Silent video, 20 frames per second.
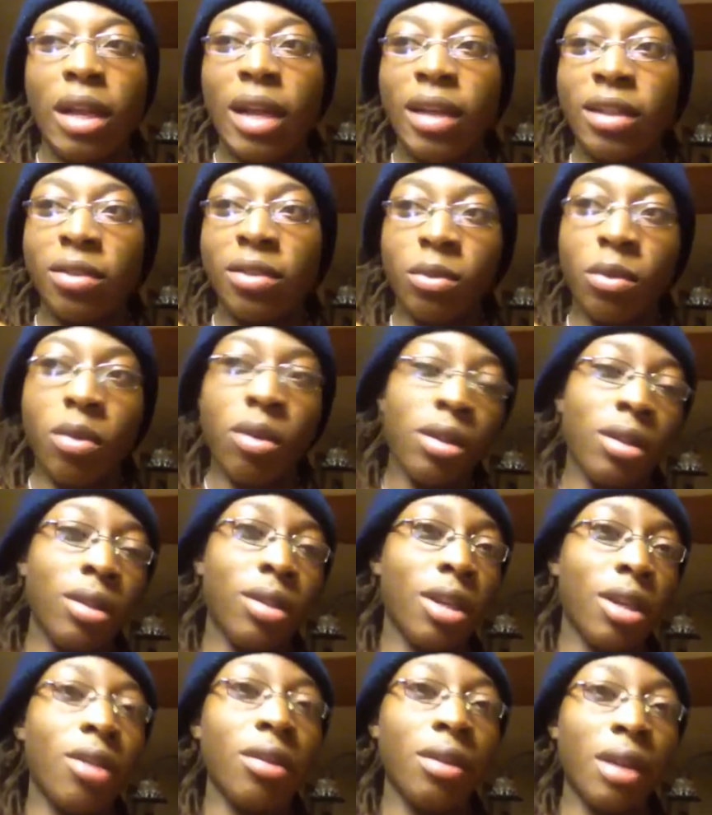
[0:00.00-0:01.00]
I just want to
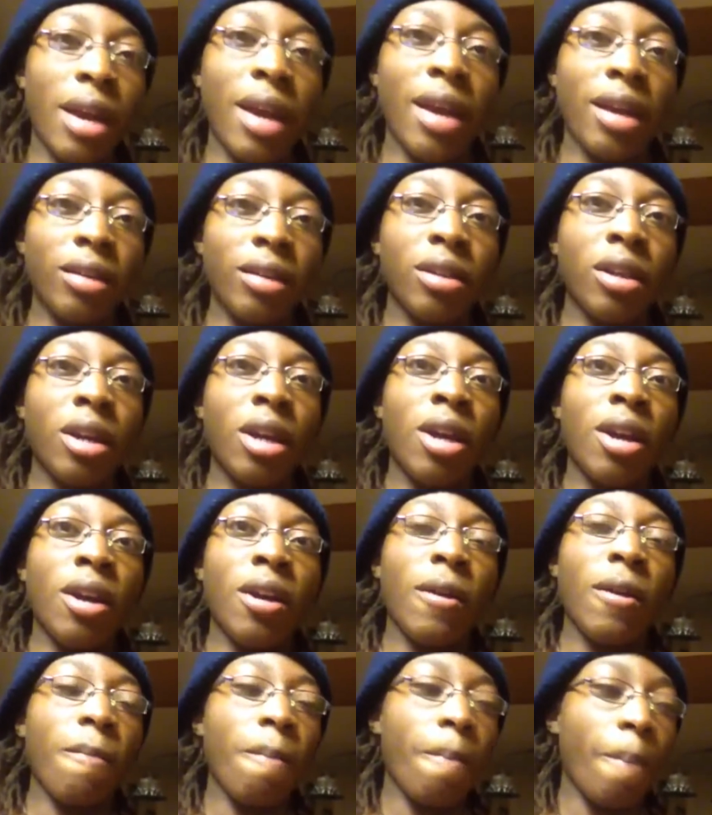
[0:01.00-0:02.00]
tell you guys
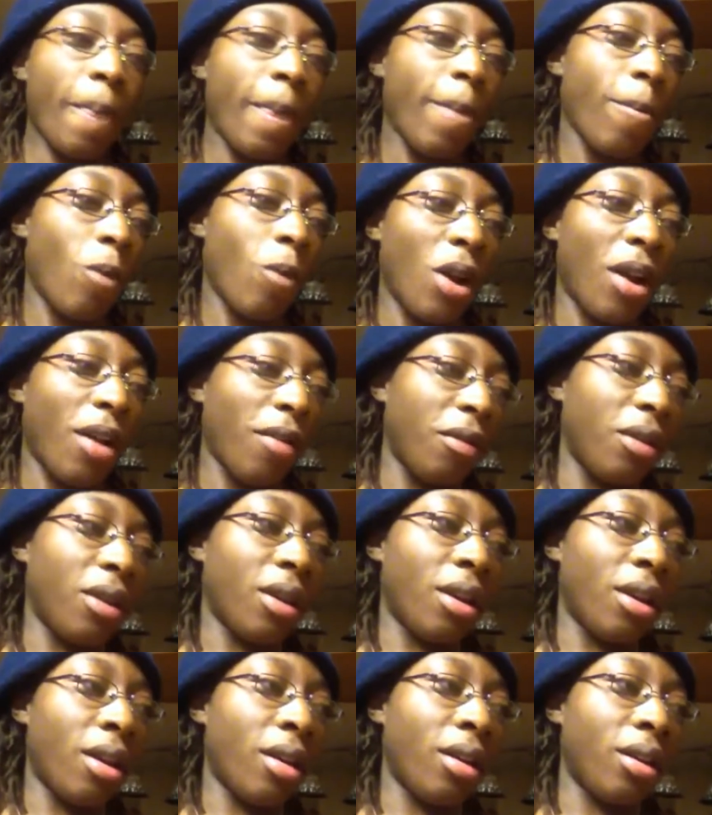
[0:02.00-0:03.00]
what I've
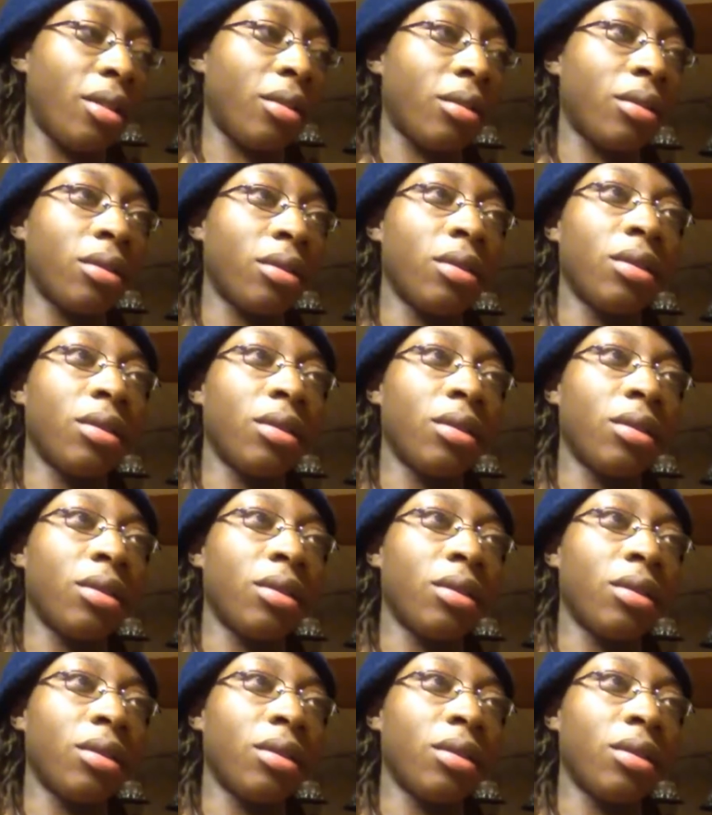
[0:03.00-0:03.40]
done and